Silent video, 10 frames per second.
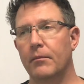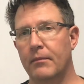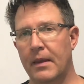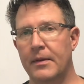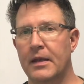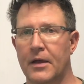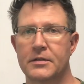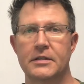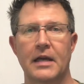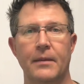maybe
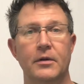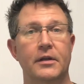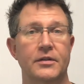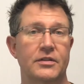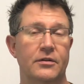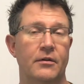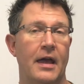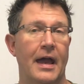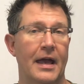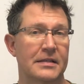now's the time to consider
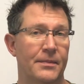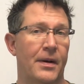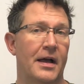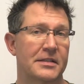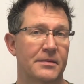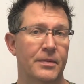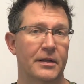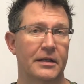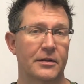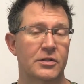that as a possibility.